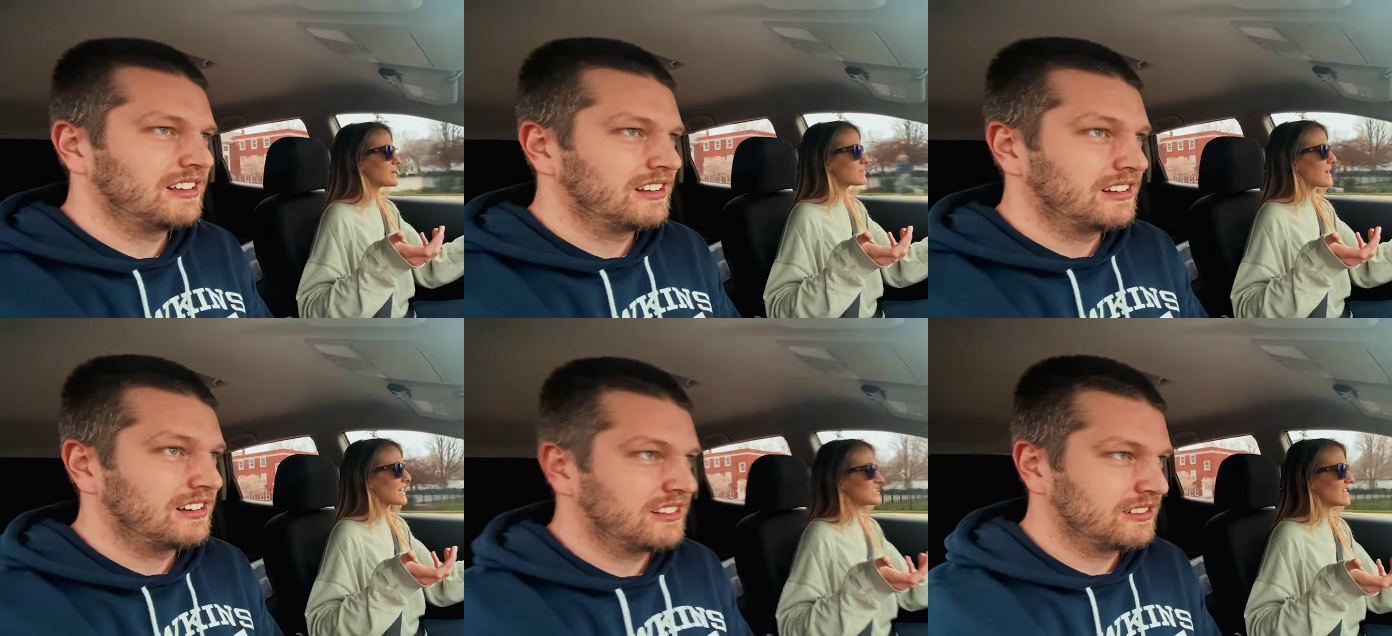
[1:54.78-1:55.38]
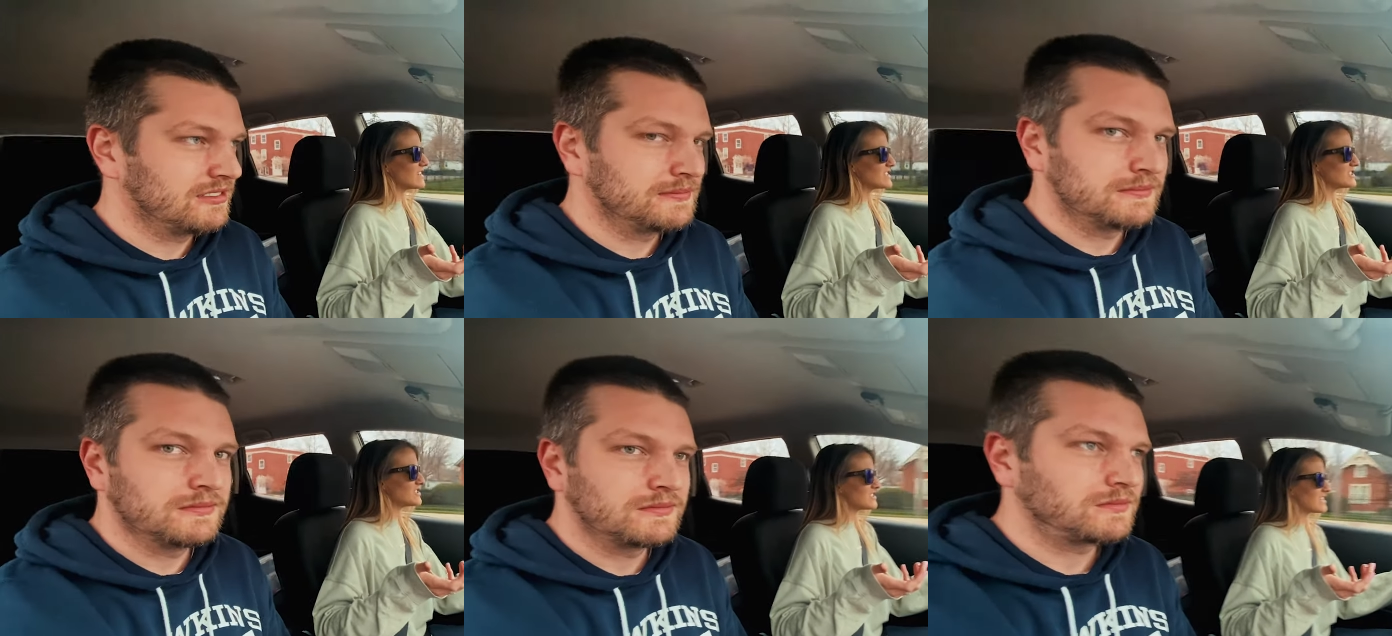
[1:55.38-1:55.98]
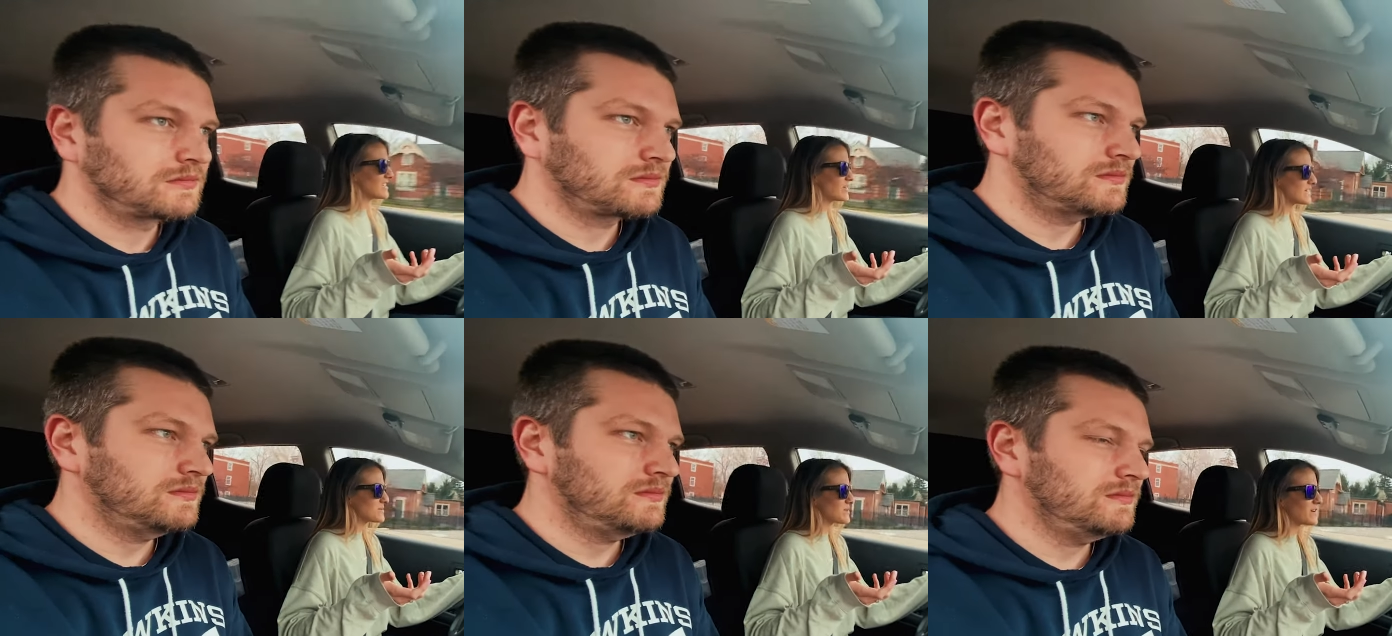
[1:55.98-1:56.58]
Speaker 1: Big Mac challenge and you
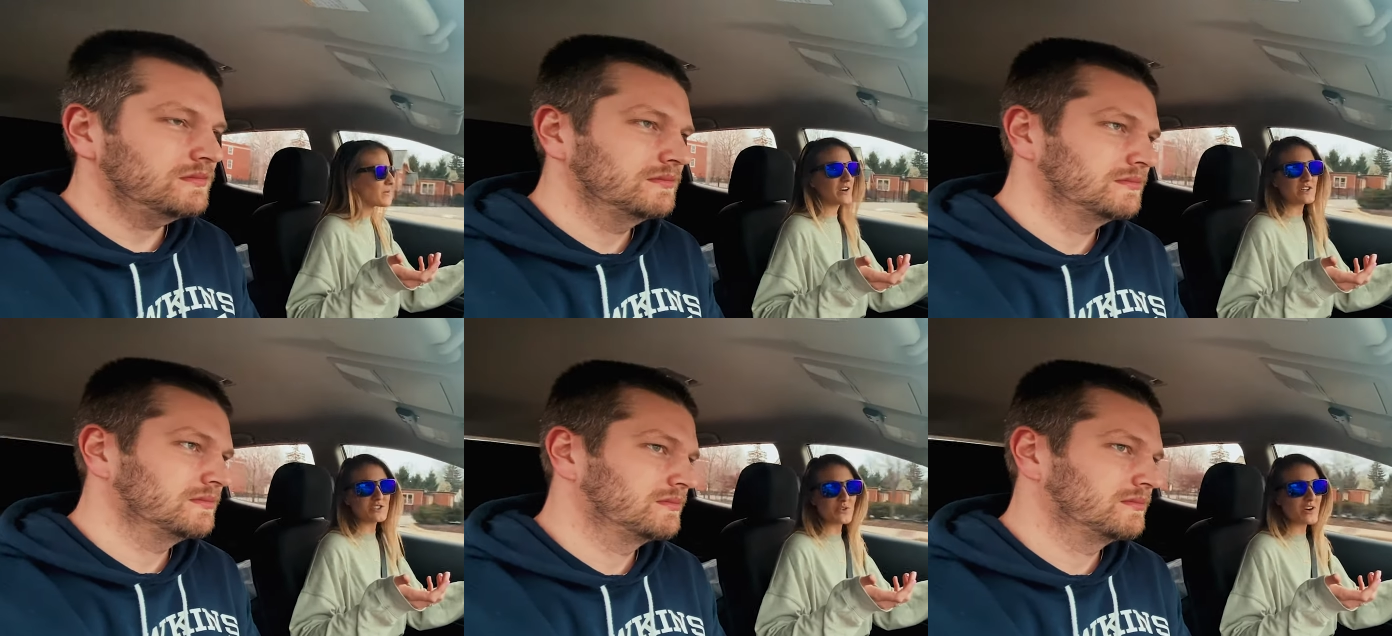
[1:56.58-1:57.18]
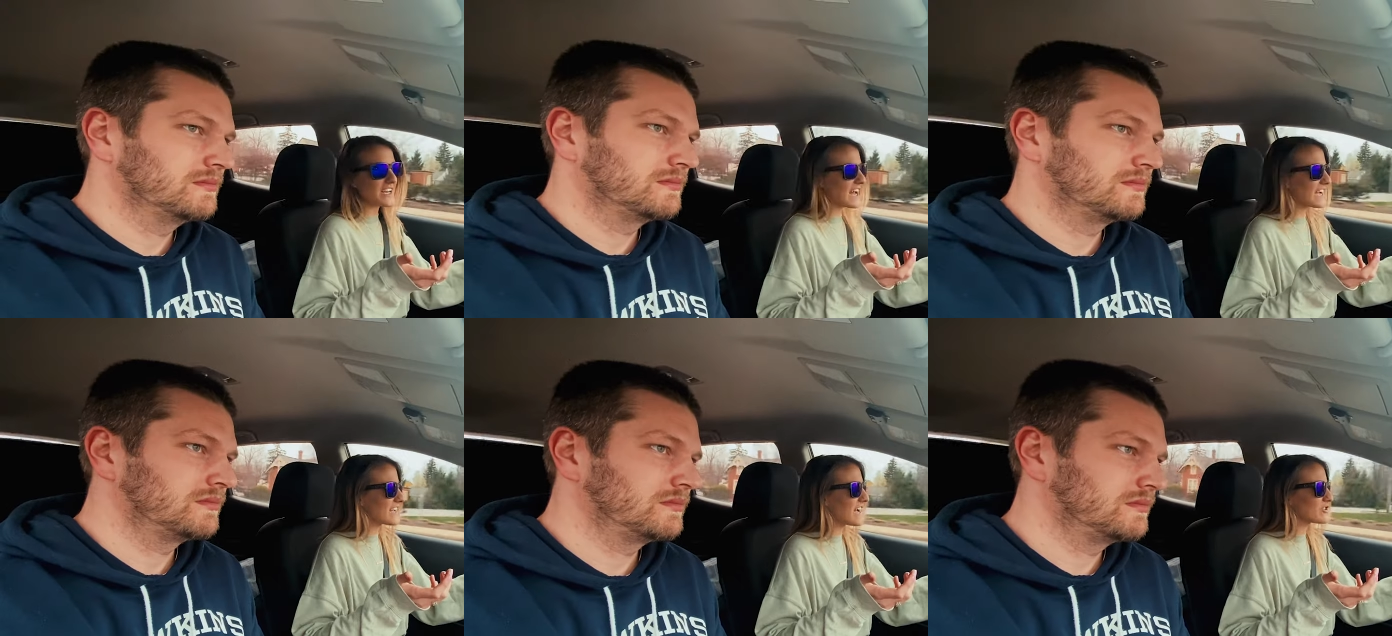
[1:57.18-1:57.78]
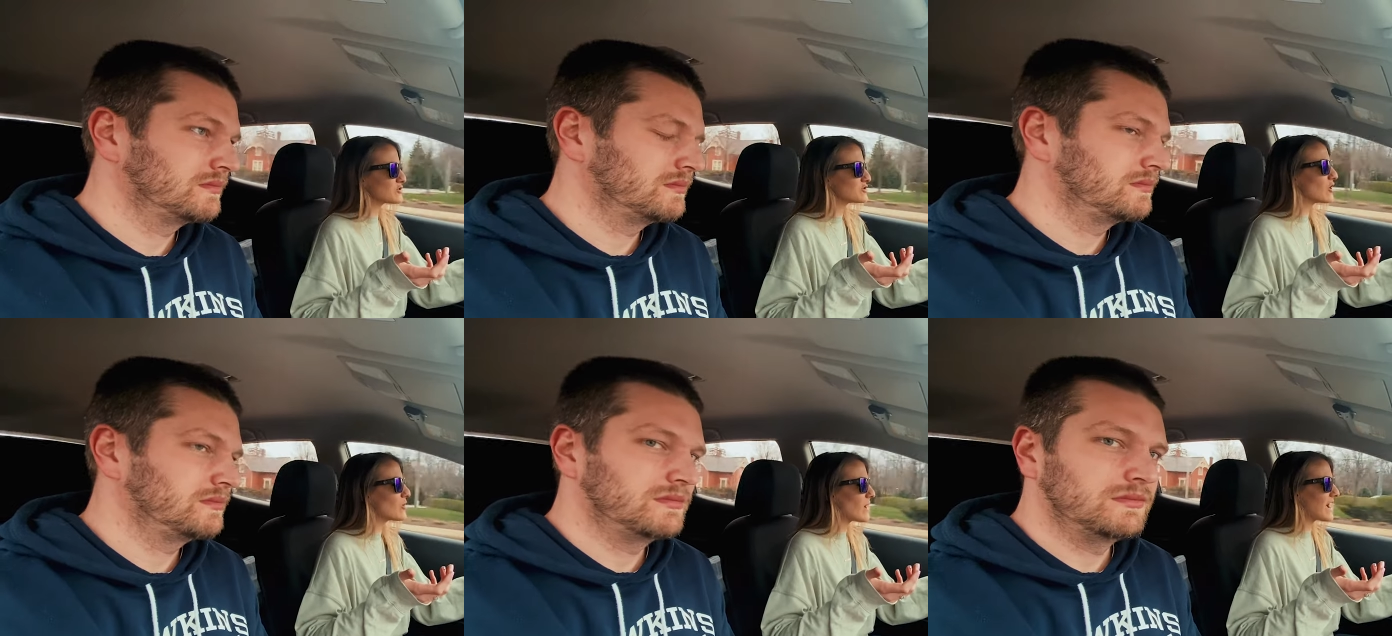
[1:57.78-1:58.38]
asked me if I wanted to join, I, there's
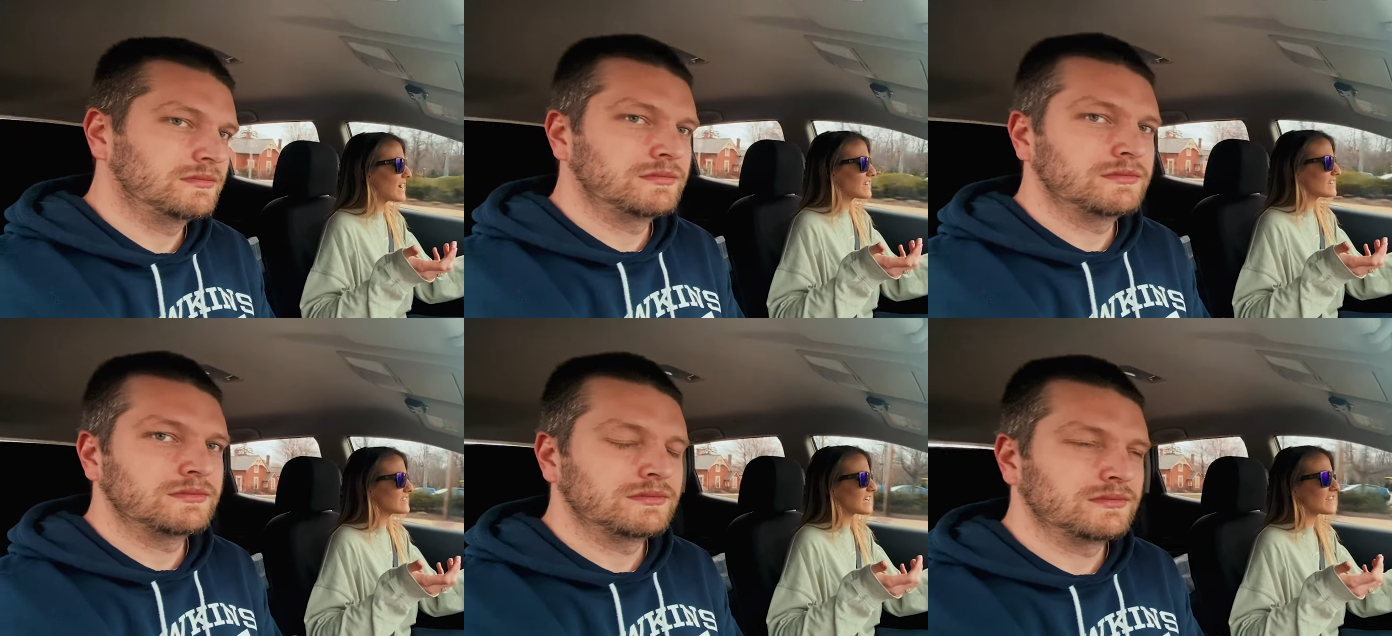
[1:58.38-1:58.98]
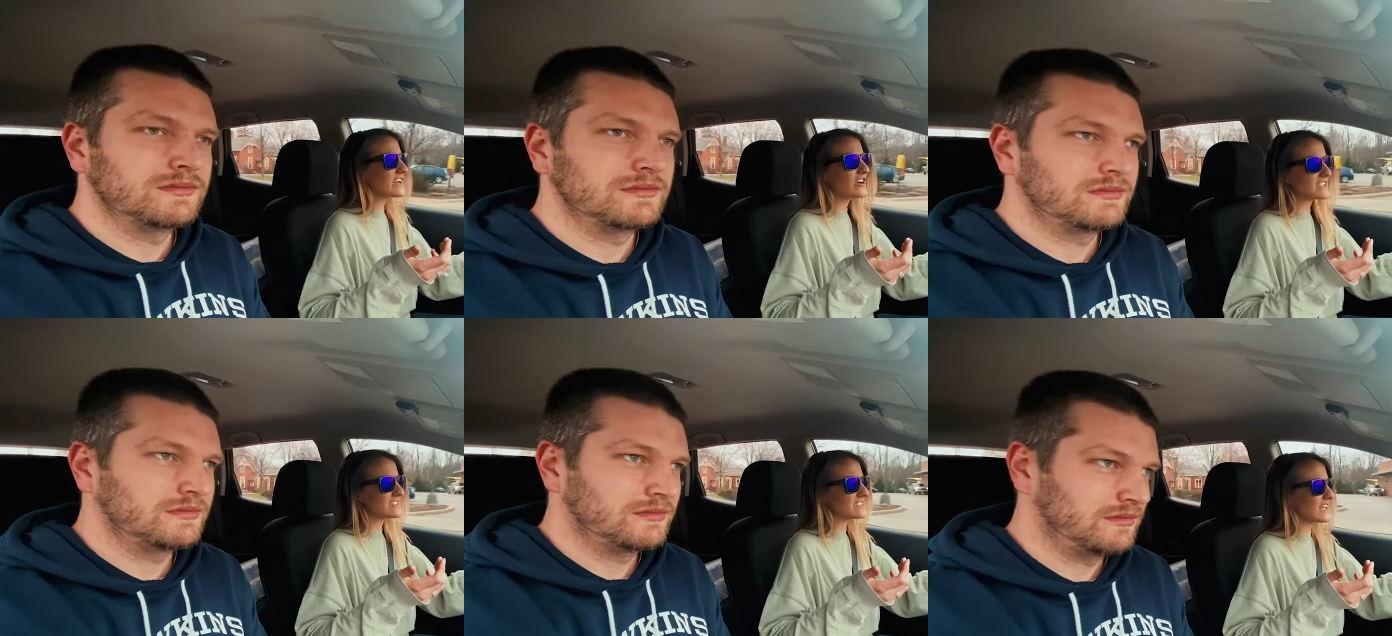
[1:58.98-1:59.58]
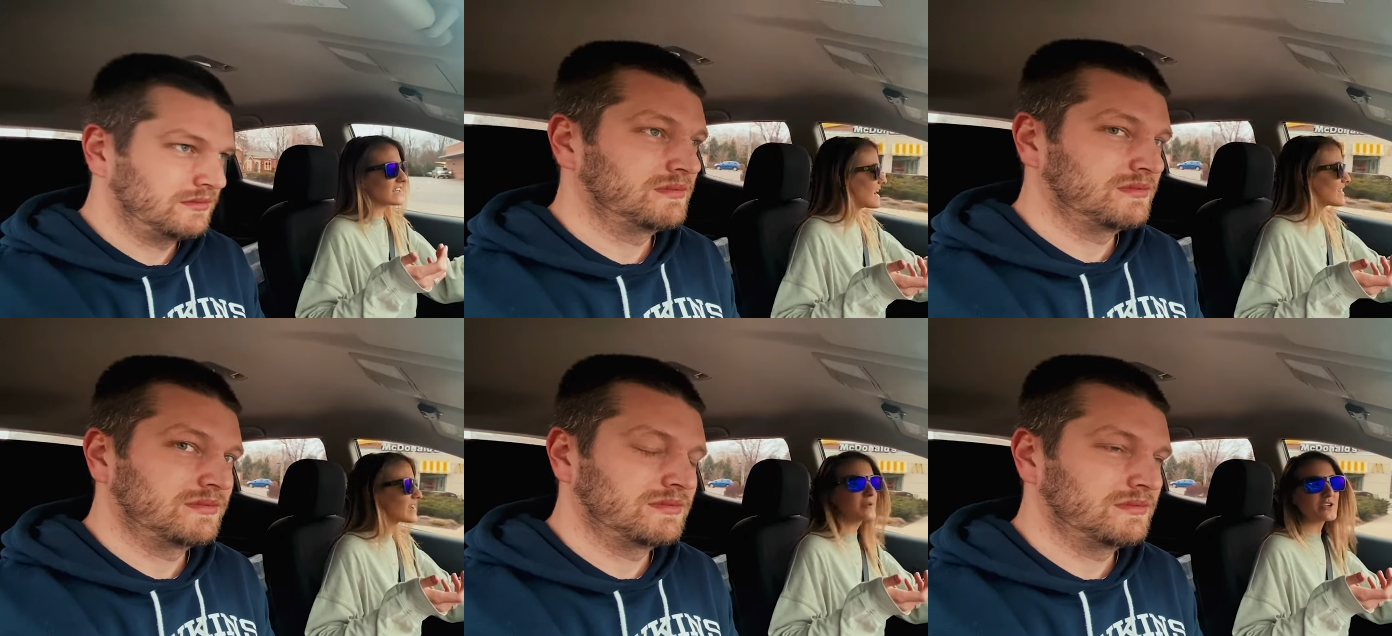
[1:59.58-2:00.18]
no way. I think I'll get sick. I
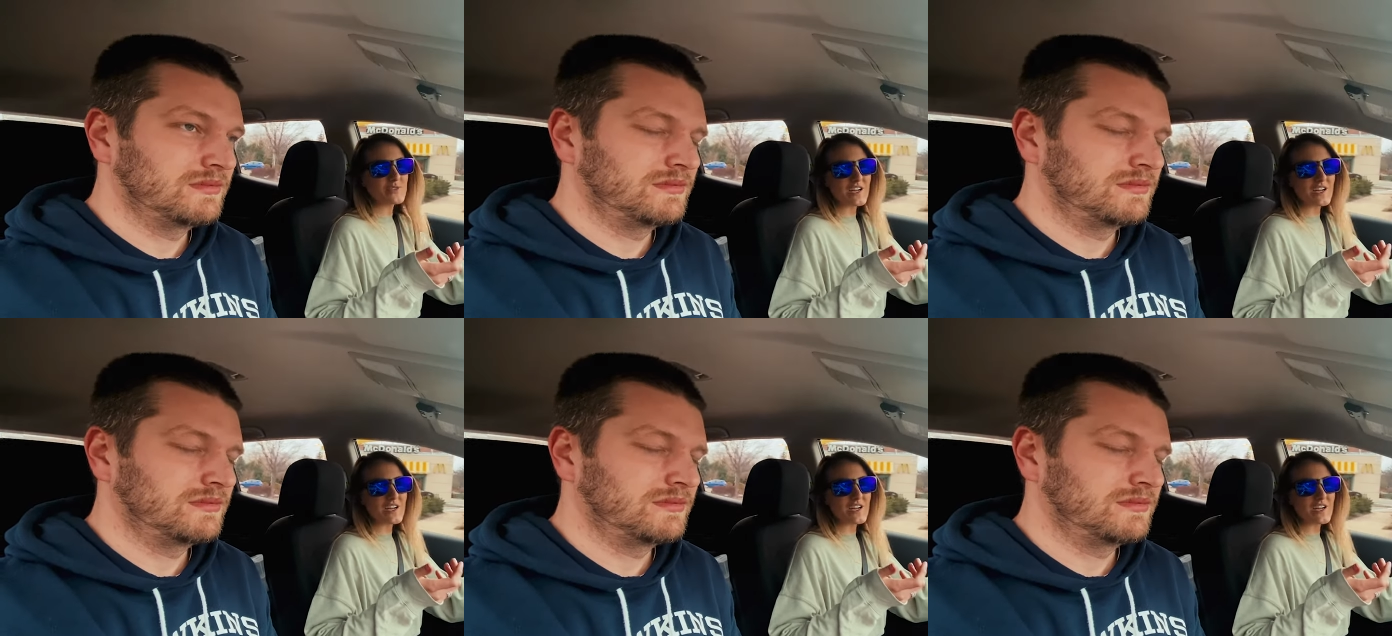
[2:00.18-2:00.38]
think I'm gonna do